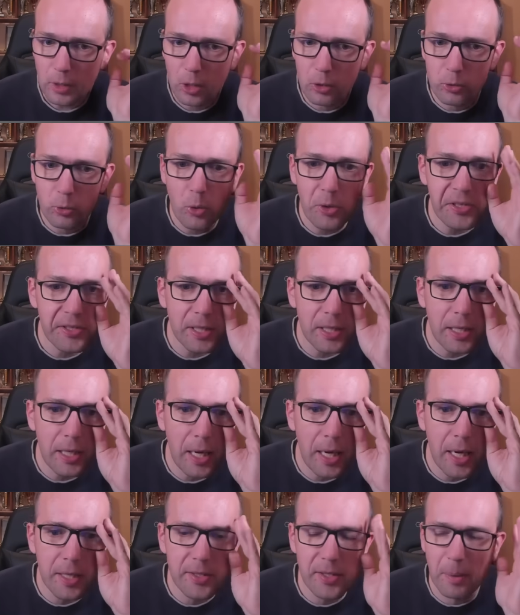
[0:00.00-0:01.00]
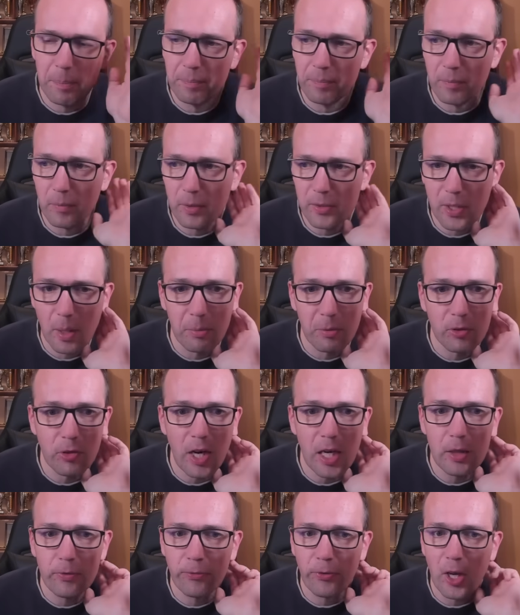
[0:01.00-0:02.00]
rook c8, some
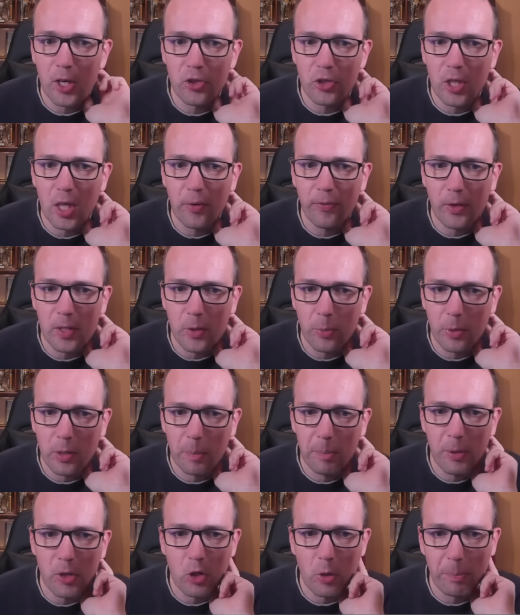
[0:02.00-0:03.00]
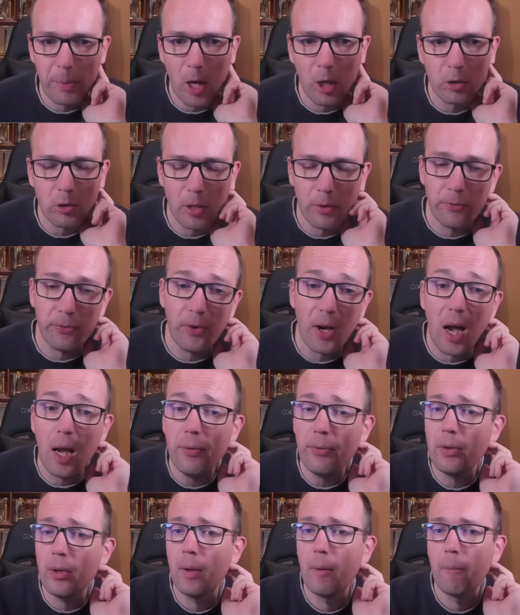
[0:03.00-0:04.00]
great French defense with the bishop out on f5.